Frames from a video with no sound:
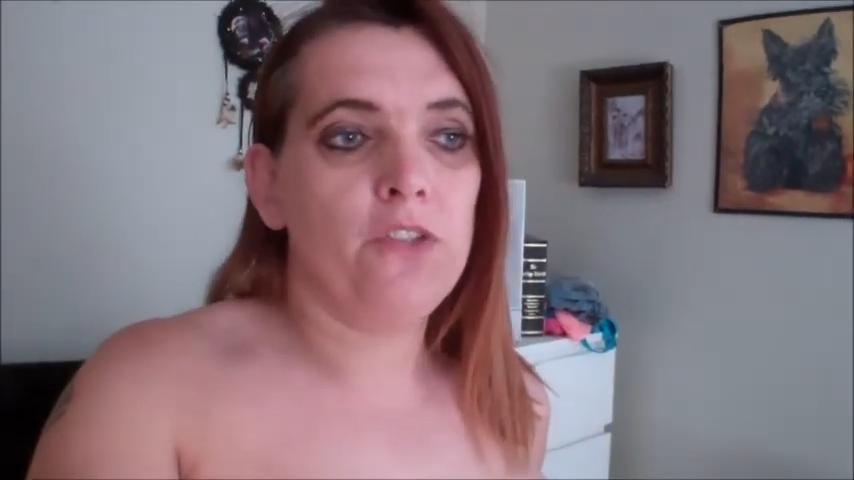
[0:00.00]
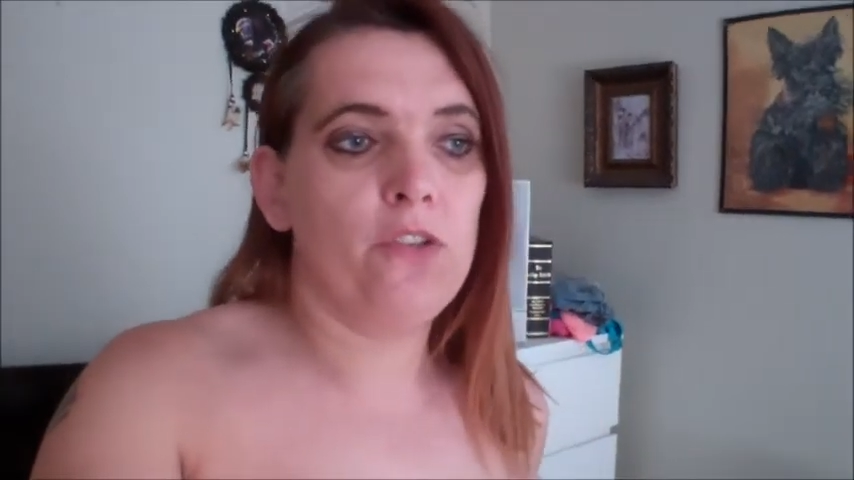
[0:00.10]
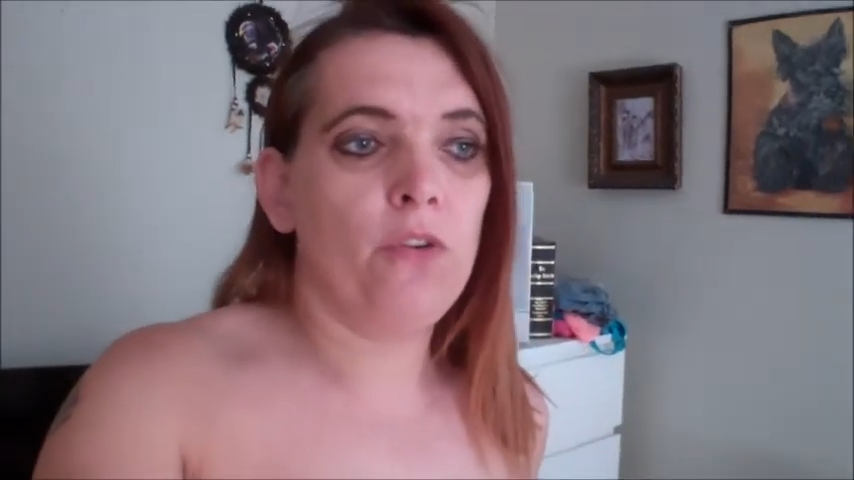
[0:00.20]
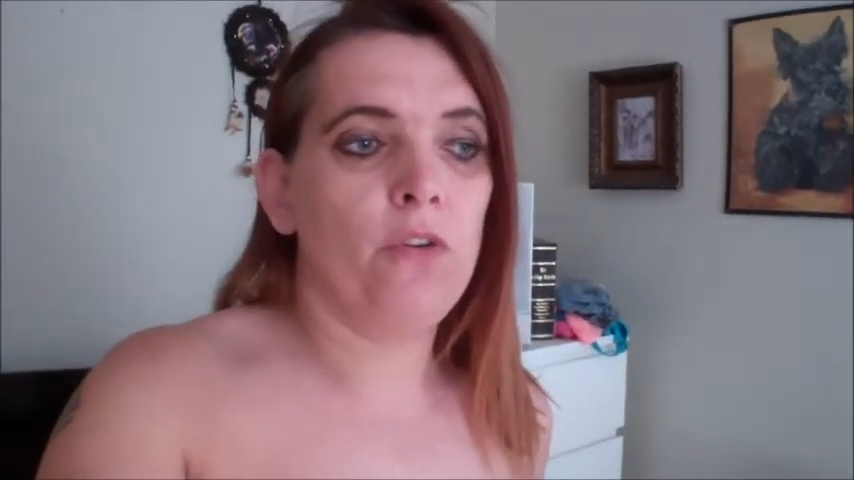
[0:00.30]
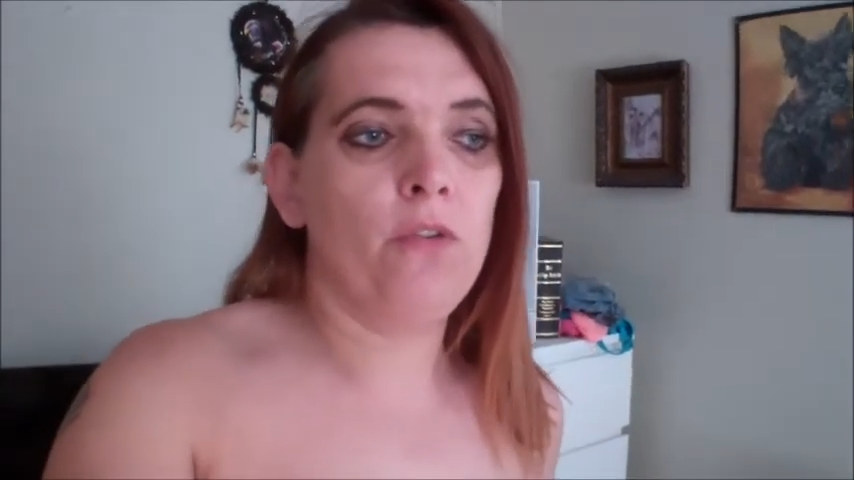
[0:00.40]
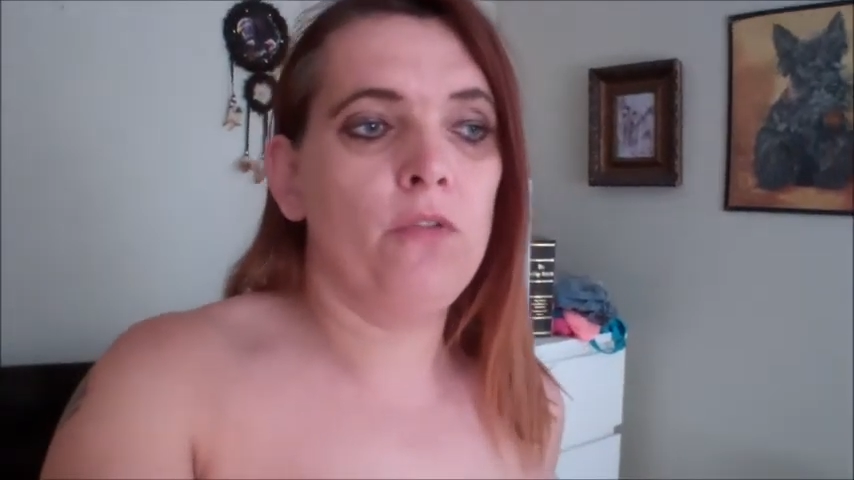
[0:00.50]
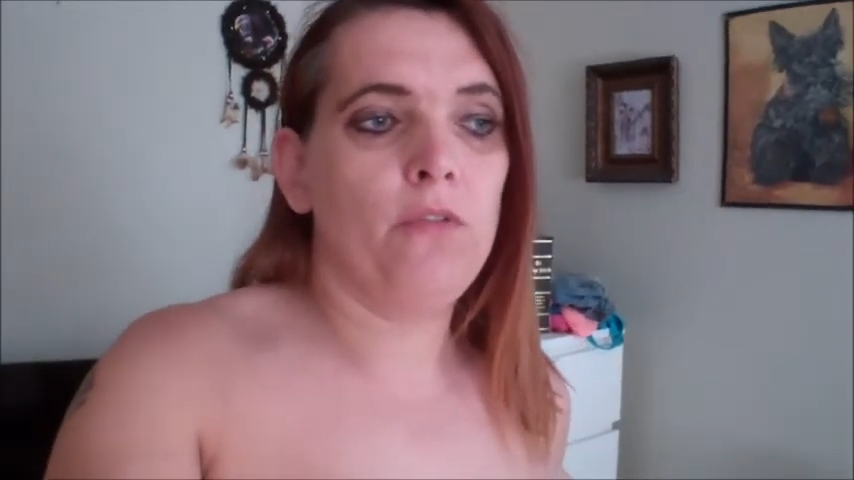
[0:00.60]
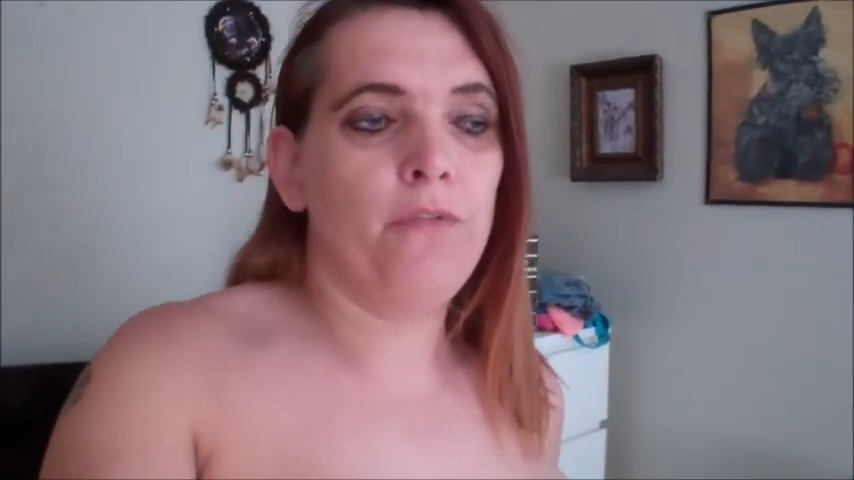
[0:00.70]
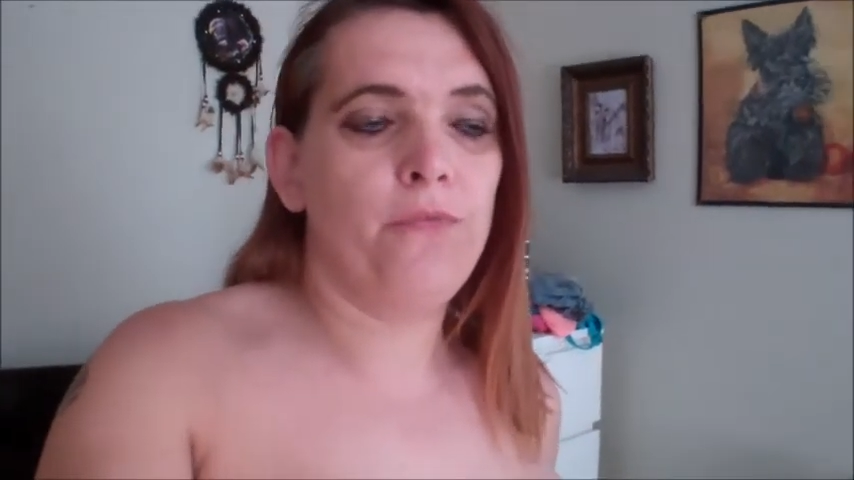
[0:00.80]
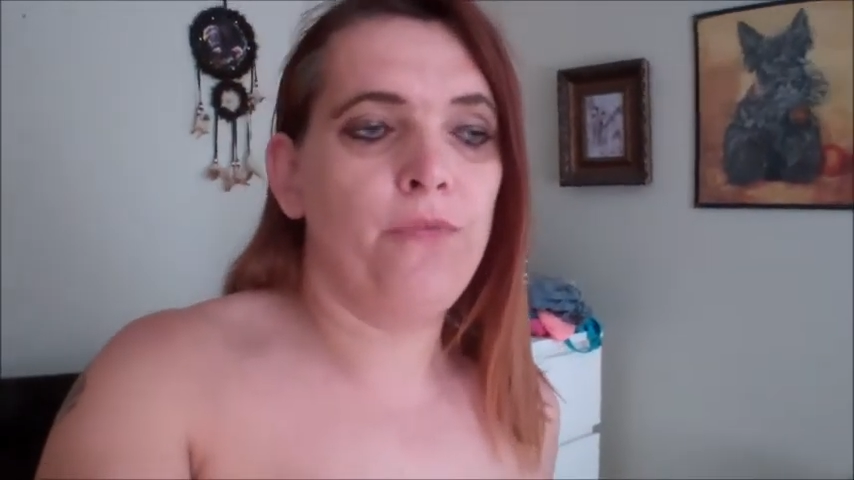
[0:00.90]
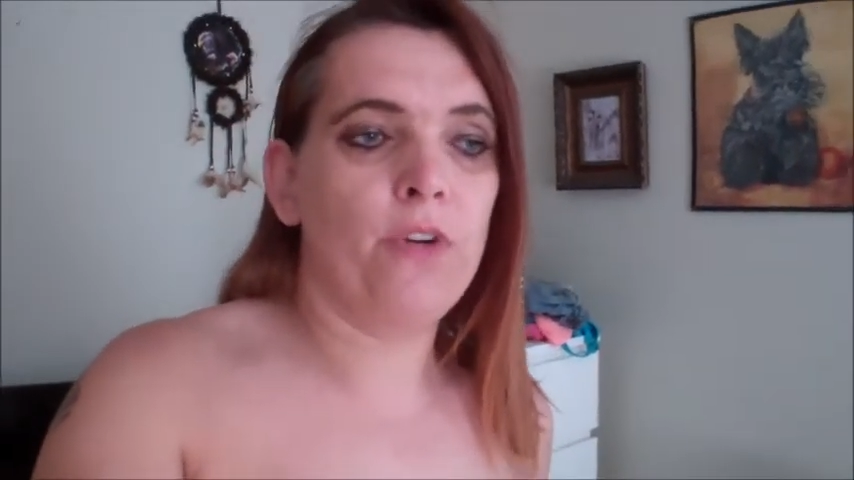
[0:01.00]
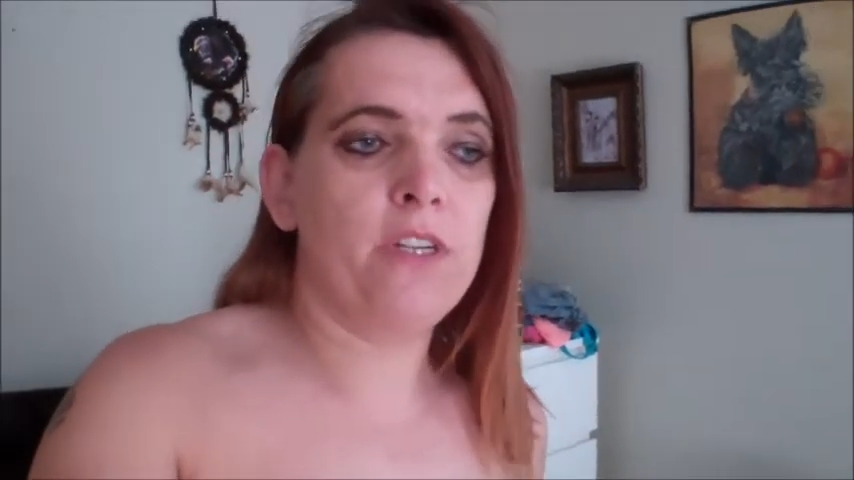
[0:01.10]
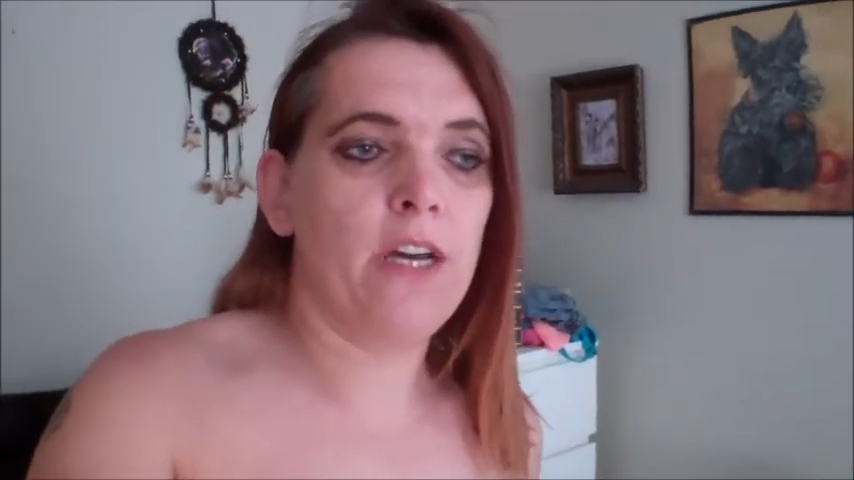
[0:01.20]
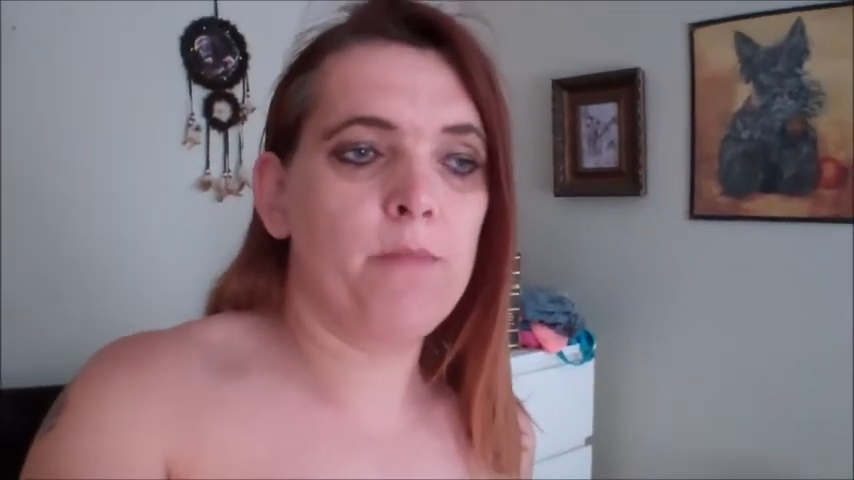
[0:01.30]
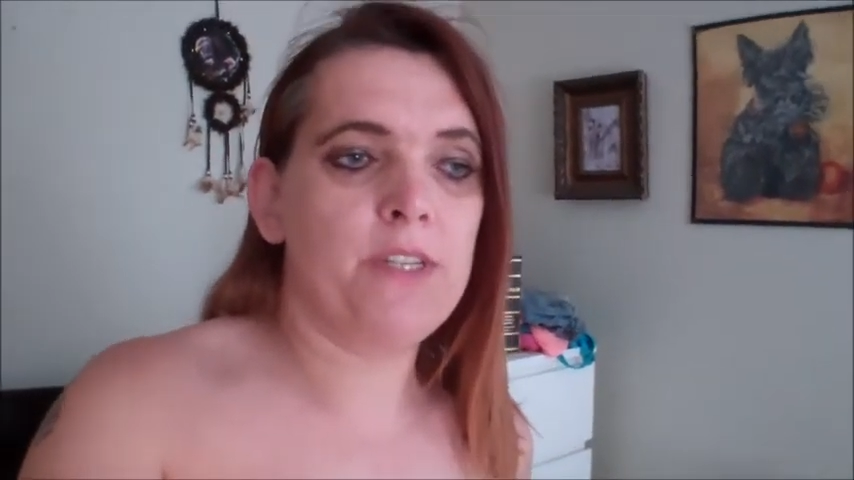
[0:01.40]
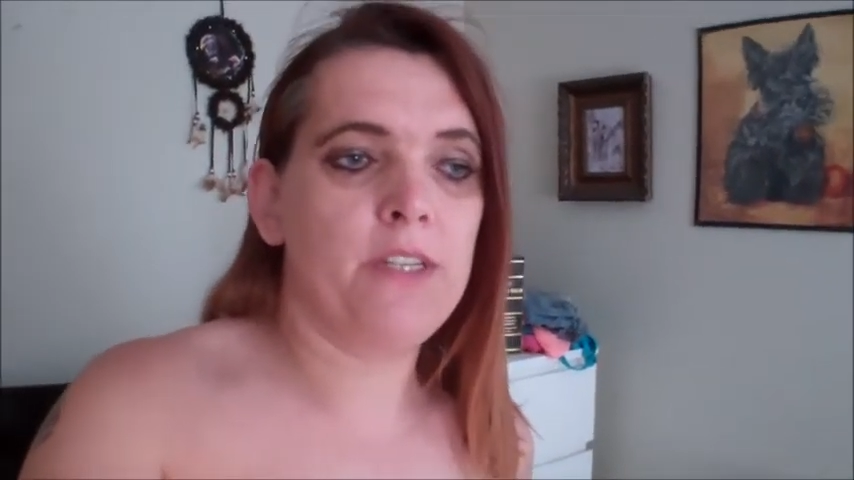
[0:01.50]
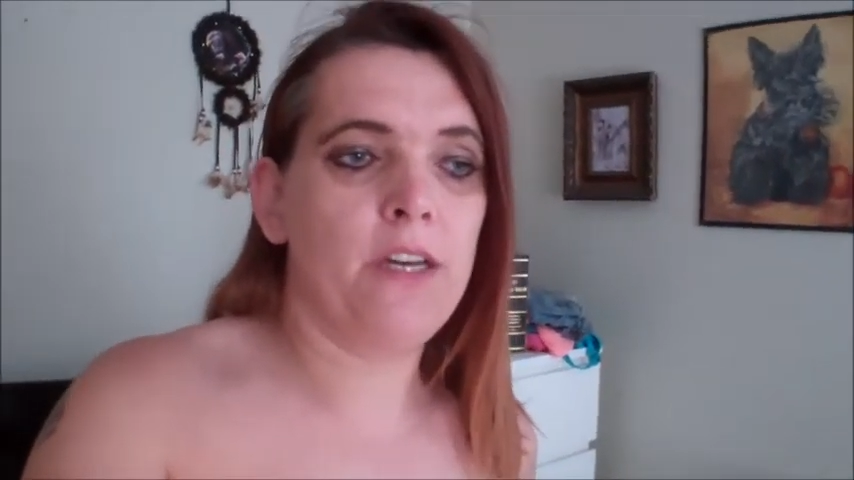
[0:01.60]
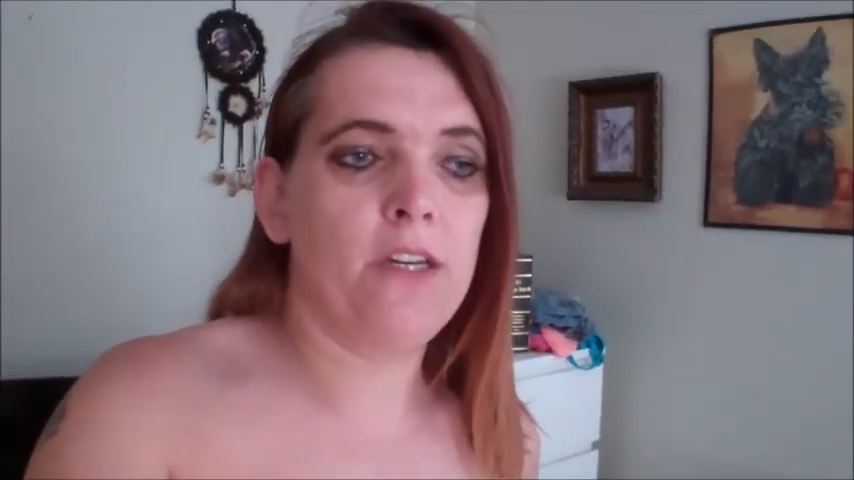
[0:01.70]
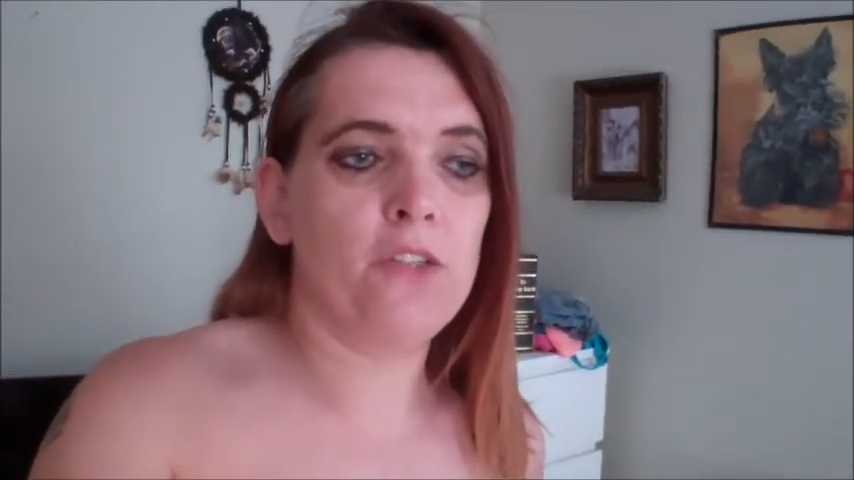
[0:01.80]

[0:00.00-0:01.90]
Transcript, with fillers: So four times a day,